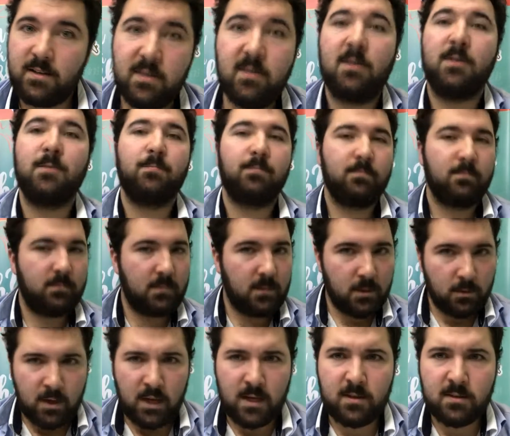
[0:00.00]
Sure,
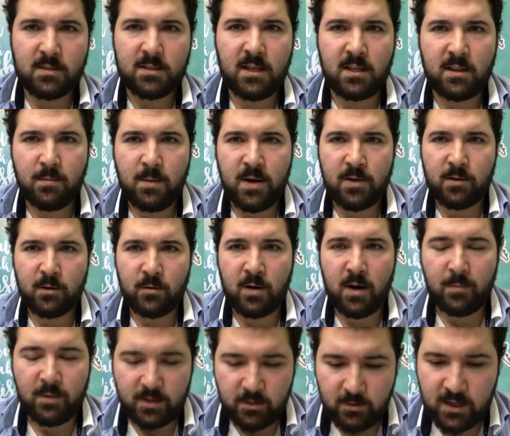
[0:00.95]
you cannot start them out in the
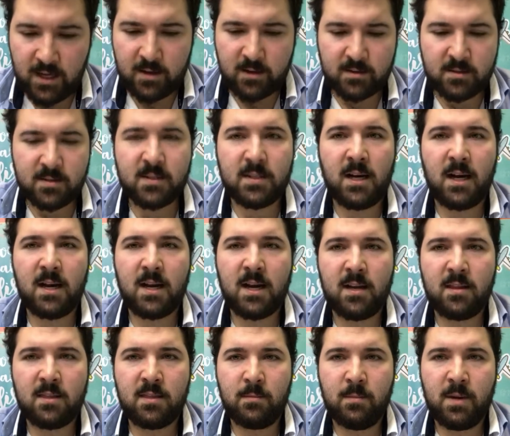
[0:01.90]
grammar. You cannot
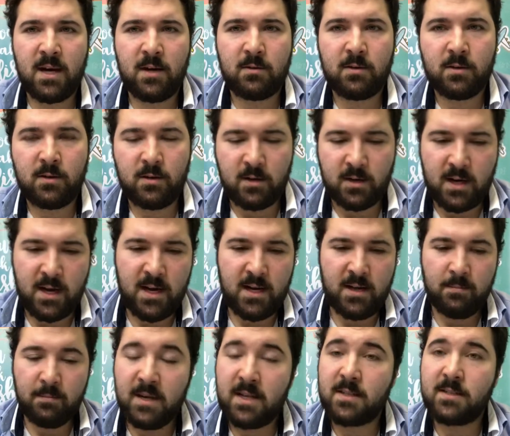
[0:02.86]
start them out on a
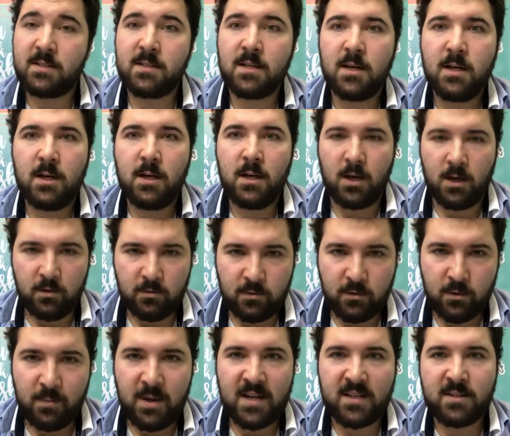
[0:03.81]
mix of
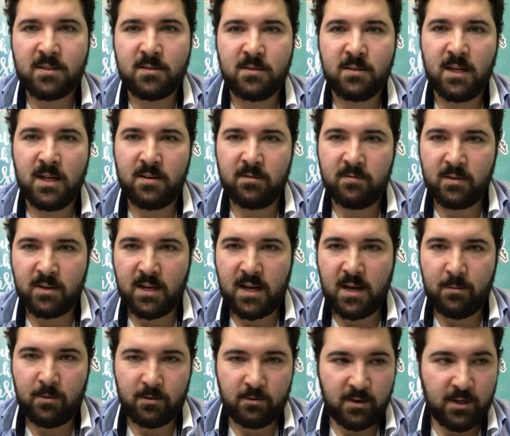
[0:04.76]
grammatical and
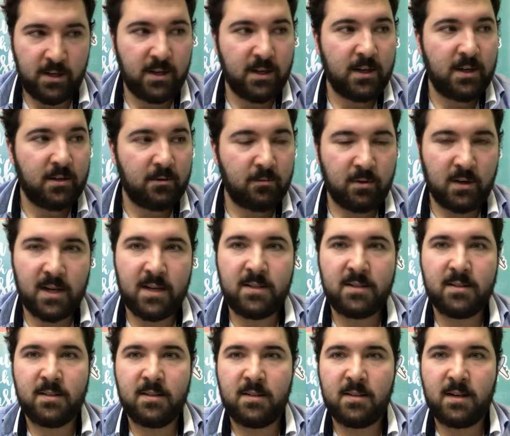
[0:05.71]

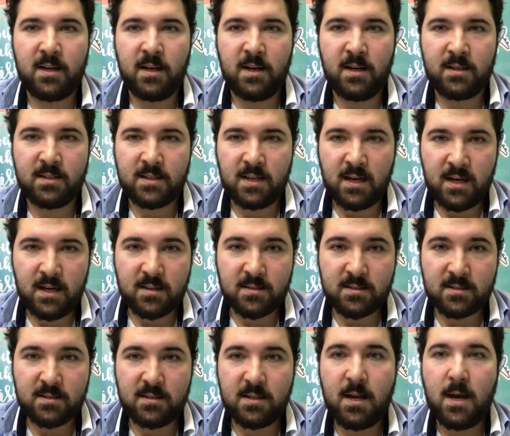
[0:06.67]
vocabulary-related
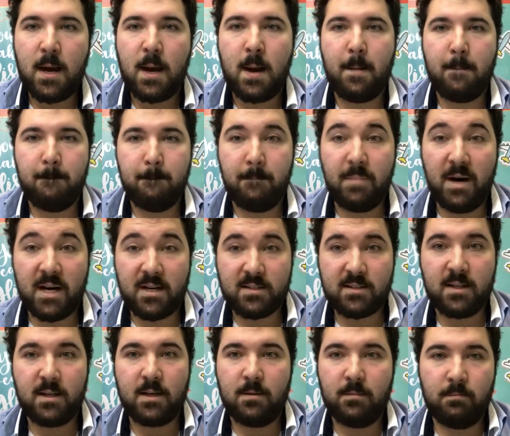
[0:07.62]
tasks. But,
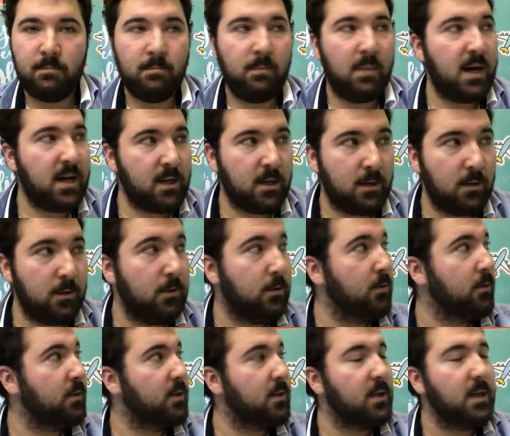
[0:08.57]
my
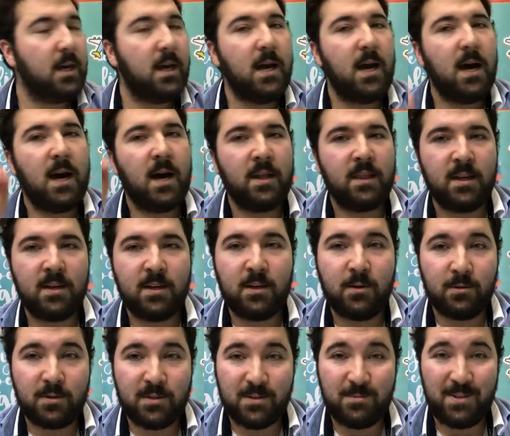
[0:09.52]
lord, are they
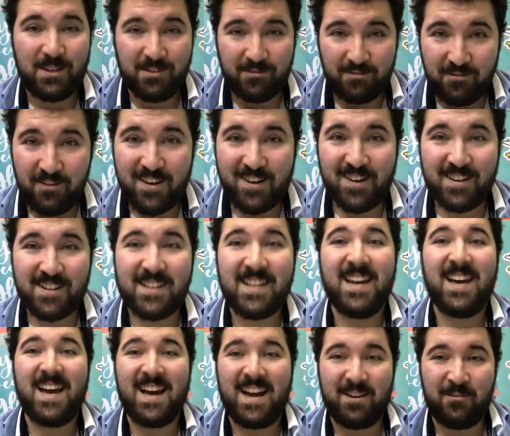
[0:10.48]
going to be efficient
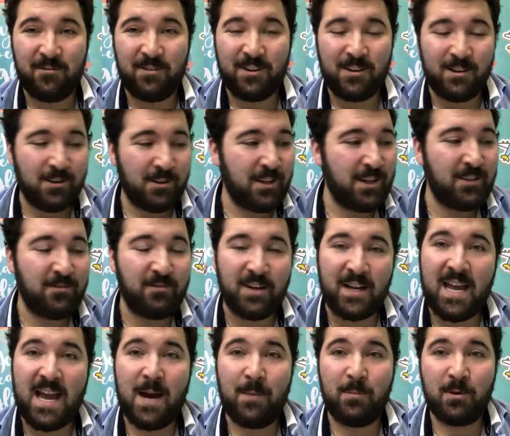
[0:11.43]
at learning
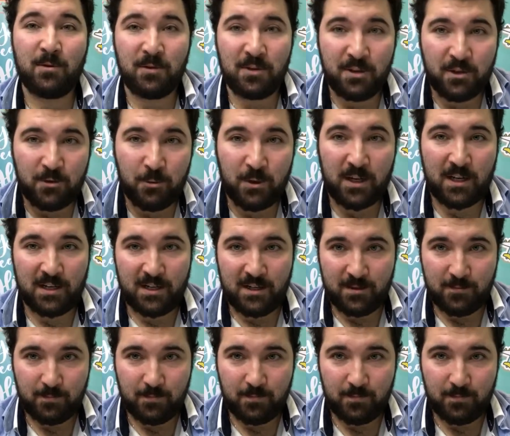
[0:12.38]
vocabulary quickly?